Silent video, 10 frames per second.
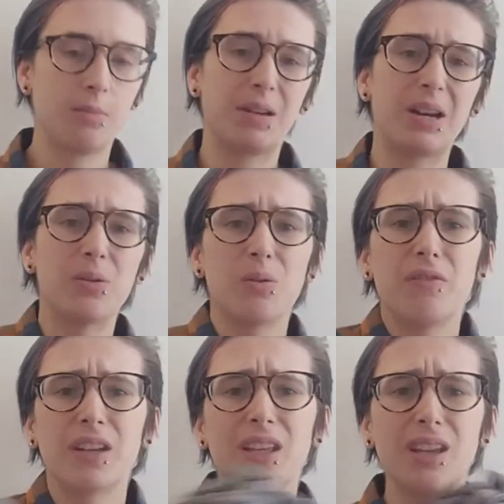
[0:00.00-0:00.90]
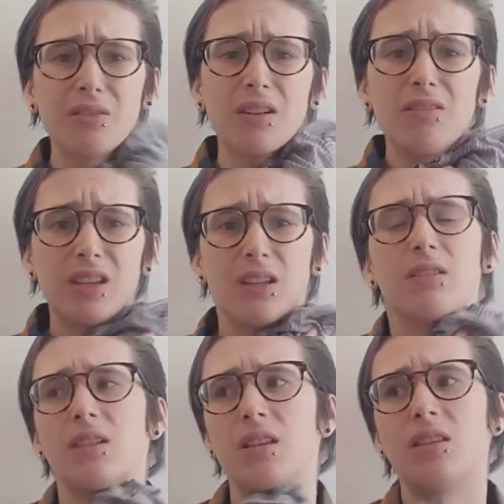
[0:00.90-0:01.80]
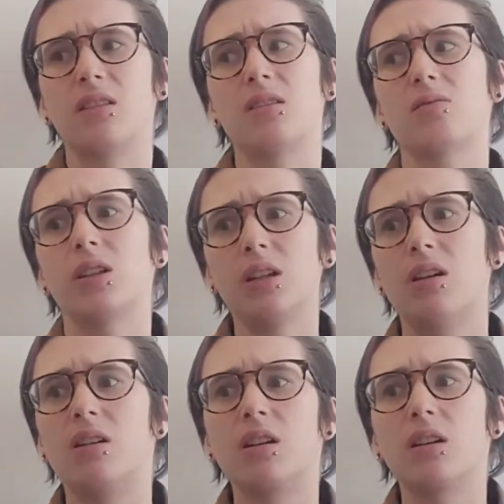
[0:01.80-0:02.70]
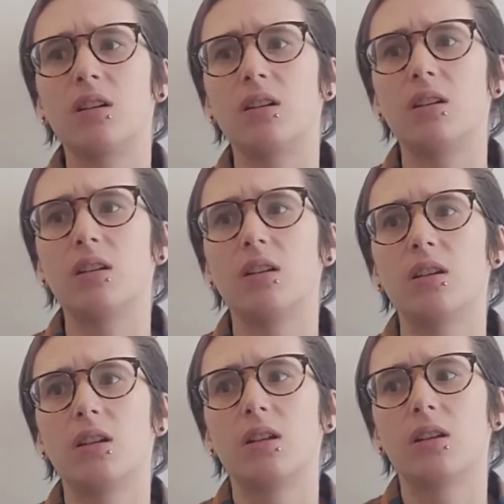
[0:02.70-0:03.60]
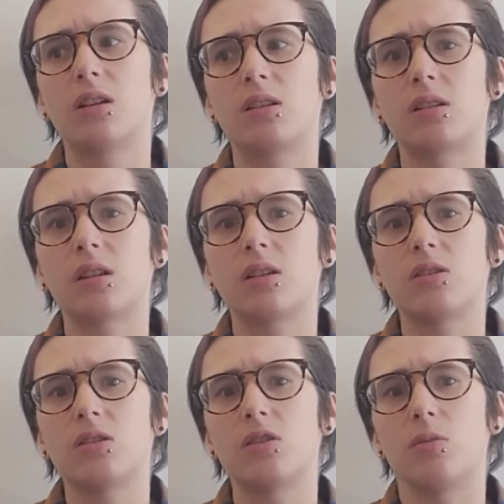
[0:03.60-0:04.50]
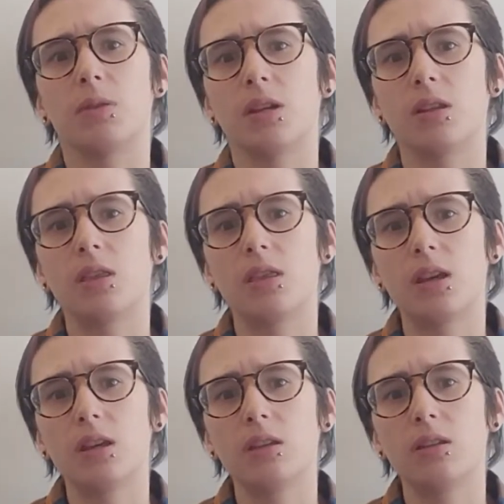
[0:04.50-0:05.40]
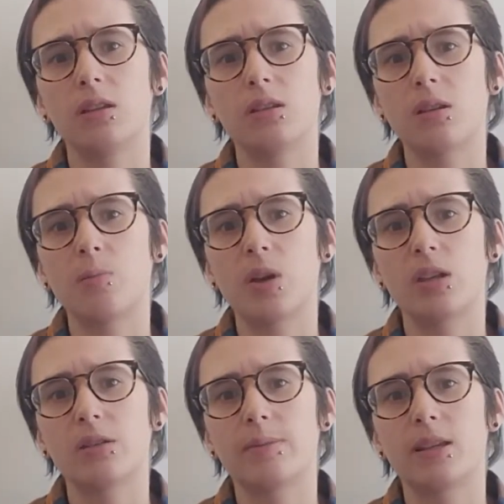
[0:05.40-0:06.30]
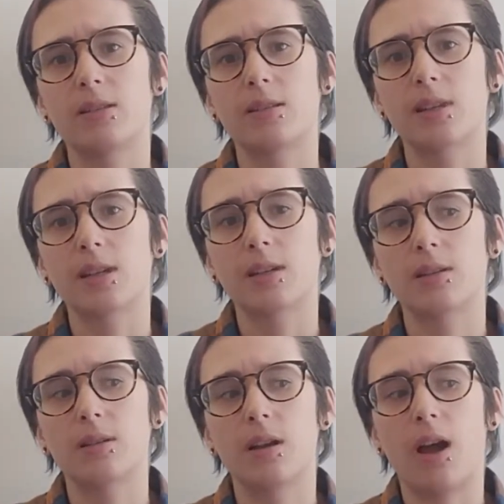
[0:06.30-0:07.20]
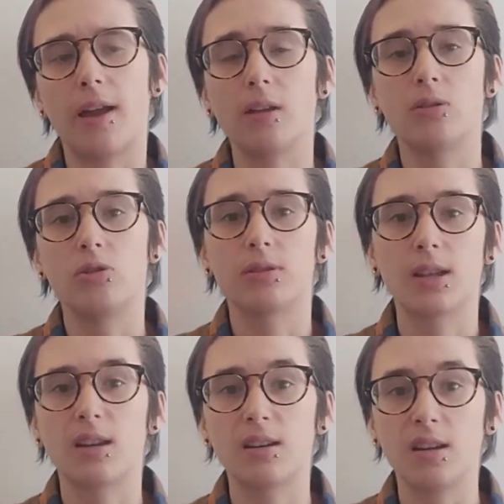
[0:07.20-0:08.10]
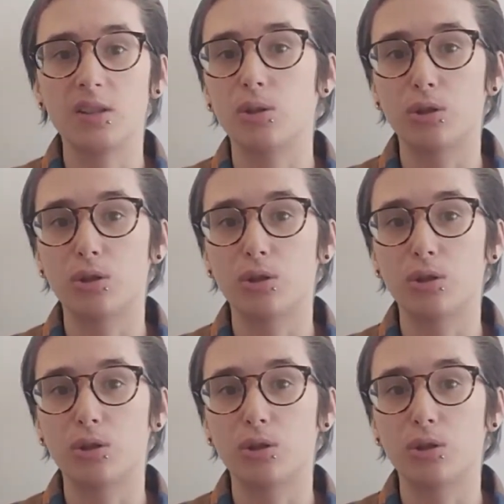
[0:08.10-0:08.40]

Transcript: I don't know if I can get rid of it, and it's really hard, because it's like a stupid thing in some ways, because it's like I could just get a nicer